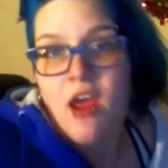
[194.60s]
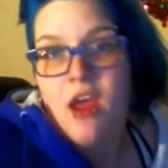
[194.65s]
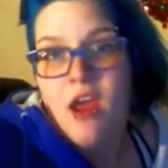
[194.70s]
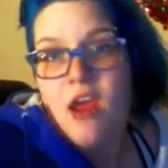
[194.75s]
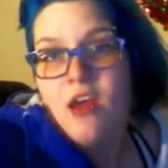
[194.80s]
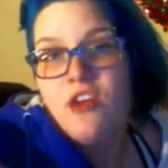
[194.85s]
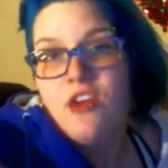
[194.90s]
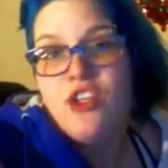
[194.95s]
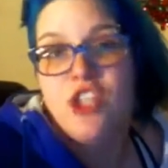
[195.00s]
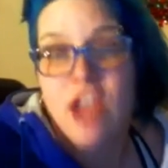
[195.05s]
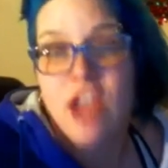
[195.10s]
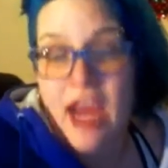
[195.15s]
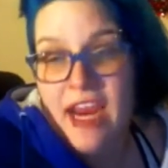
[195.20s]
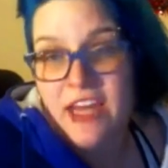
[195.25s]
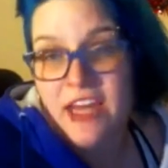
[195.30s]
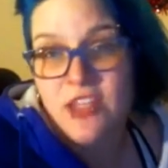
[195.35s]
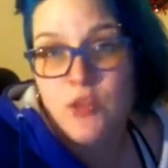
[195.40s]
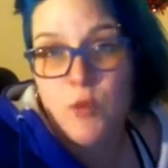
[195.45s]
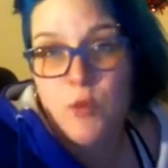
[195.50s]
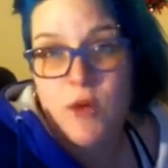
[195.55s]

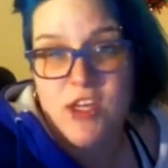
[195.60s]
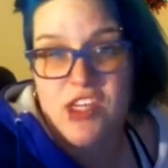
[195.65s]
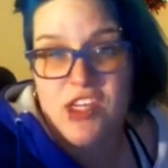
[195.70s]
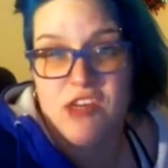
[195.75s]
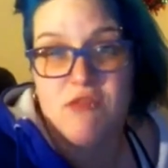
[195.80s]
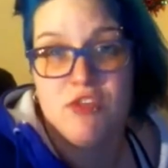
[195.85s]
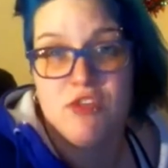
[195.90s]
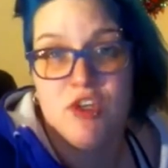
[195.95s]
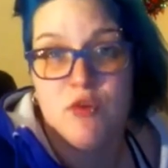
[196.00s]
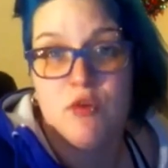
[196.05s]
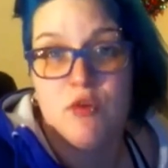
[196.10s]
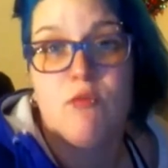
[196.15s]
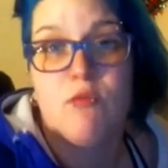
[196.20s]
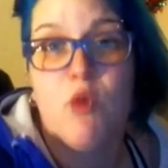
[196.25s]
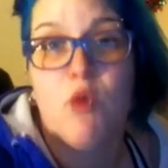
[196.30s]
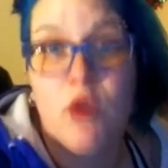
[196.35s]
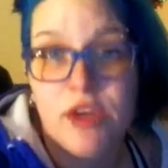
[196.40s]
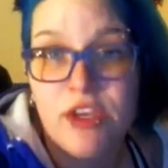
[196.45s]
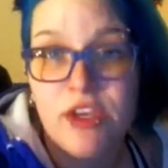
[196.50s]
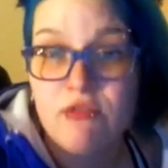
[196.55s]
change what you do. The
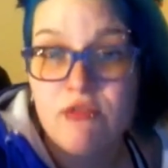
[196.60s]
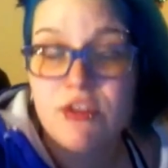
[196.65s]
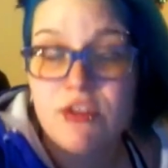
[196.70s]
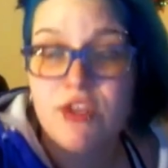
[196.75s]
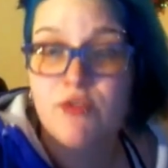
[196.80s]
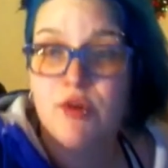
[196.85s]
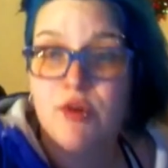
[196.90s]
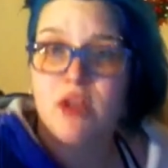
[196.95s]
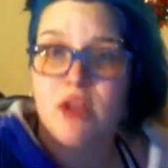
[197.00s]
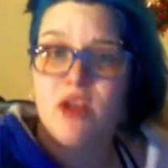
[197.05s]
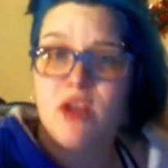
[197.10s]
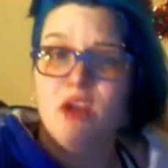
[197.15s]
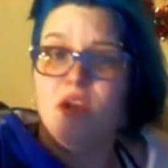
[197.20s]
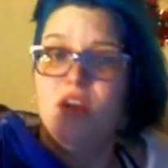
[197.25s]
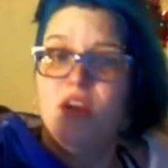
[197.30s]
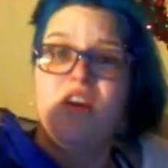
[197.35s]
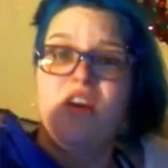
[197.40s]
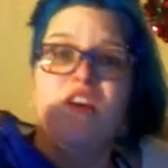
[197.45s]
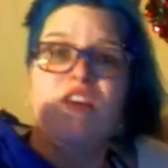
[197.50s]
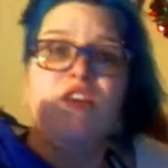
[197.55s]
more you do it,
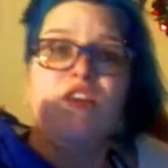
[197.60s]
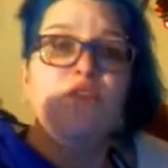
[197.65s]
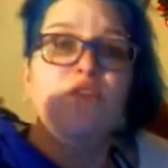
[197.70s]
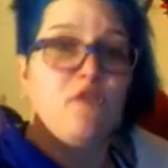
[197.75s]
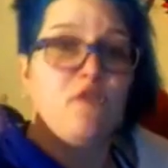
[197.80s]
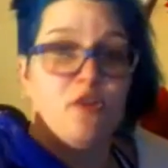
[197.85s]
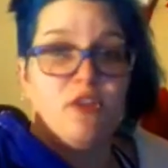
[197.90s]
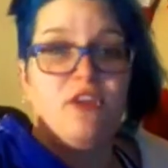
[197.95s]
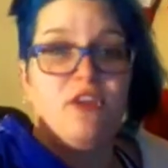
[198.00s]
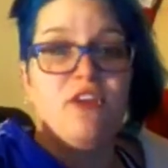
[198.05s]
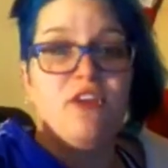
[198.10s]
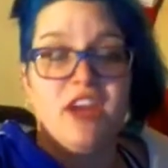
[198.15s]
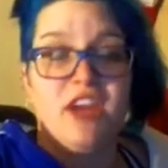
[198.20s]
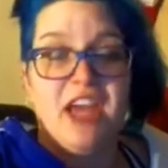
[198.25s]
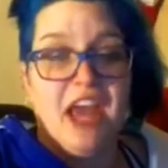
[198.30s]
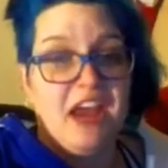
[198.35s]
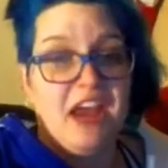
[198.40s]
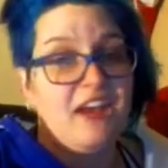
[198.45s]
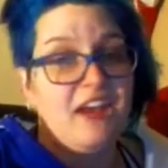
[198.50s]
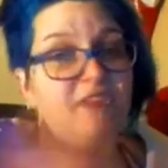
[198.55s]
the further you're going to
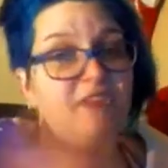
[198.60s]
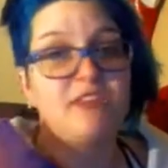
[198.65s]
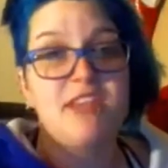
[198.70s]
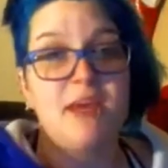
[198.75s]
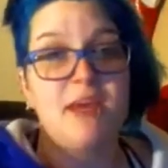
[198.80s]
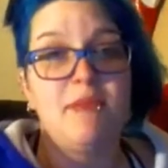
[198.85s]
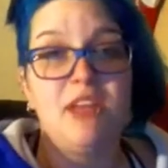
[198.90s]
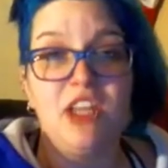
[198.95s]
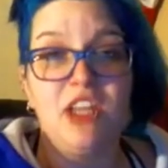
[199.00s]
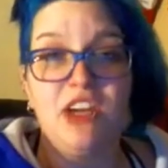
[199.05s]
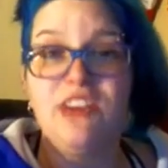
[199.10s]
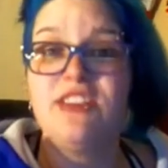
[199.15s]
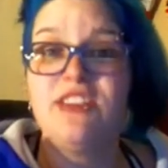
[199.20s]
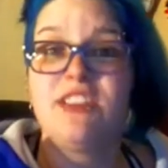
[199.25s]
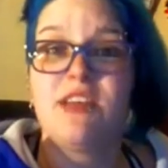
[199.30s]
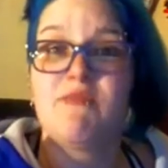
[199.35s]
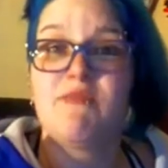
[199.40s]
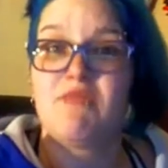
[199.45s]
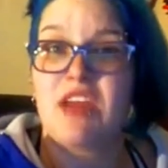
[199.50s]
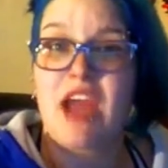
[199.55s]
get. And every time you learn
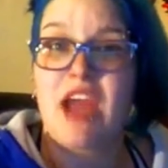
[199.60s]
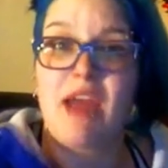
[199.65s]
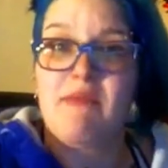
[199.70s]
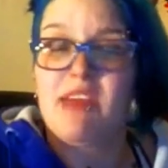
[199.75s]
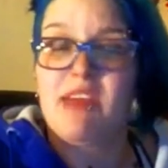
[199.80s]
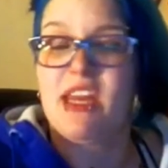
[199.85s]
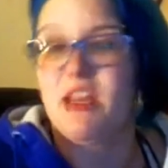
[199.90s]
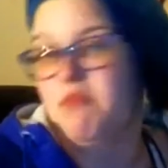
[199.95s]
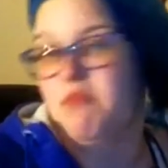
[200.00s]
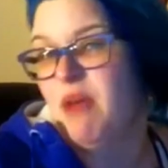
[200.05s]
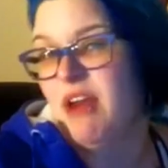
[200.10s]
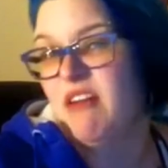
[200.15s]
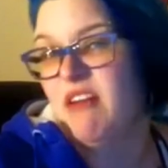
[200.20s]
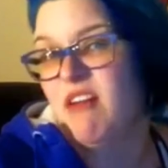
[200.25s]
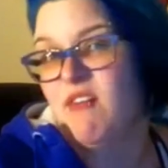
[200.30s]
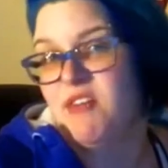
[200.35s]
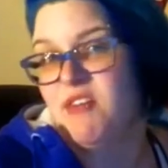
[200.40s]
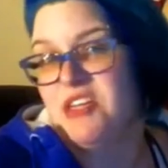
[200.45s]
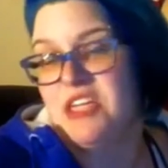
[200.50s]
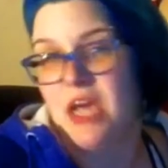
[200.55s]
something, I'm getting better
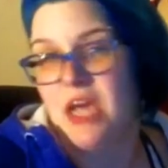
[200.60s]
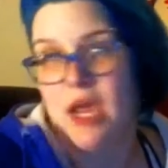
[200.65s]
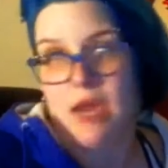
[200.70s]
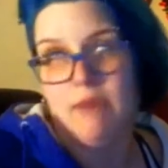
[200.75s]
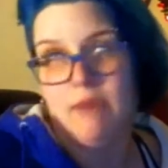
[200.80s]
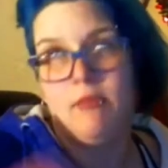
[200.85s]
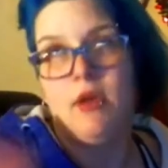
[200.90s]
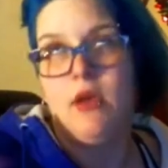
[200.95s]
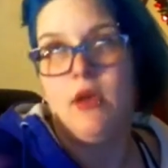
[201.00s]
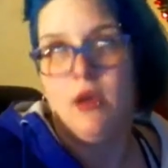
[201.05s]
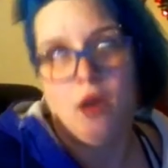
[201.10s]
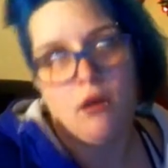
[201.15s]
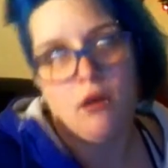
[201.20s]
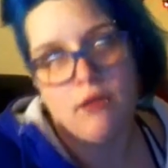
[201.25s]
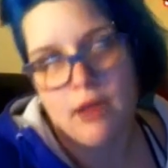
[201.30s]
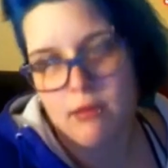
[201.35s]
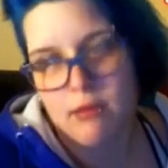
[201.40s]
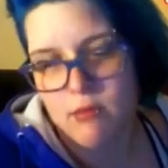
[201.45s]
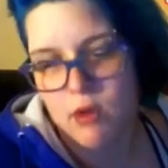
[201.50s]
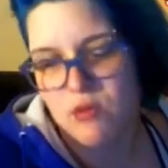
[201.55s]
every time.
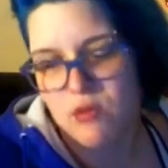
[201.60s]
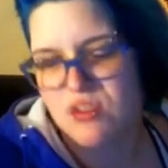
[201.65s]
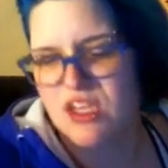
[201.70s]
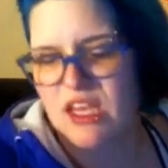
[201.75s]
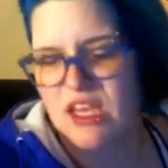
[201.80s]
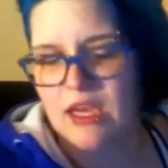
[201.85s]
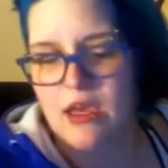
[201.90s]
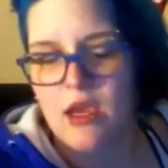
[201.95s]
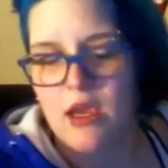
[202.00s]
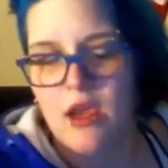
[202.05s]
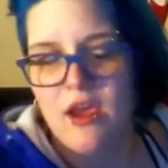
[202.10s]
Okay, mostly.